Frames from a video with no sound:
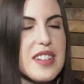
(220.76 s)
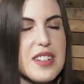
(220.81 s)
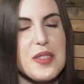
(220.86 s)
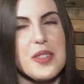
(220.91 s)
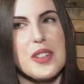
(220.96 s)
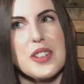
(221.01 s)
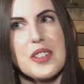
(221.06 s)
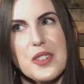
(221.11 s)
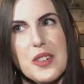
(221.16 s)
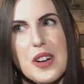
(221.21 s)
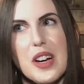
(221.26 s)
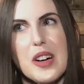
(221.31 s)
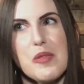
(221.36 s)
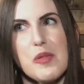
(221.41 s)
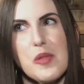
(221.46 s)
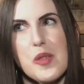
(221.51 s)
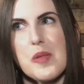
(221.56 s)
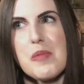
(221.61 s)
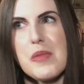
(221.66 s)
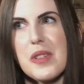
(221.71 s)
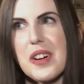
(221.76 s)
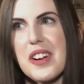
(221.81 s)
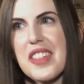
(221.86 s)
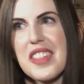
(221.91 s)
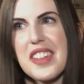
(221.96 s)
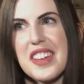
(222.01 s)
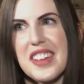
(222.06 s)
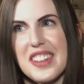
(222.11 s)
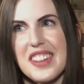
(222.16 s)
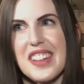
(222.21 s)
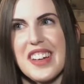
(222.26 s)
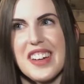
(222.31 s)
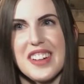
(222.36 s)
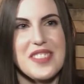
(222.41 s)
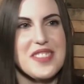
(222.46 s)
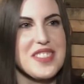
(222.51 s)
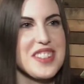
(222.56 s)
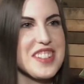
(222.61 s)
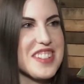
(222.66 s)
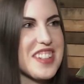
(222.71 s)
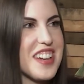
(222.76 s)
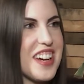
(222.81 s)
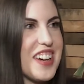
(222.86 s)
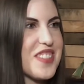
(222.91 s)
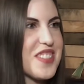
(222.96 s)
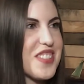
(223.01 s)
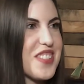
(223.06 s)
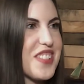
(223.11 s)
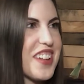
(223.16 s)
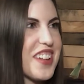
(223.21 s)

We still have one more thing left after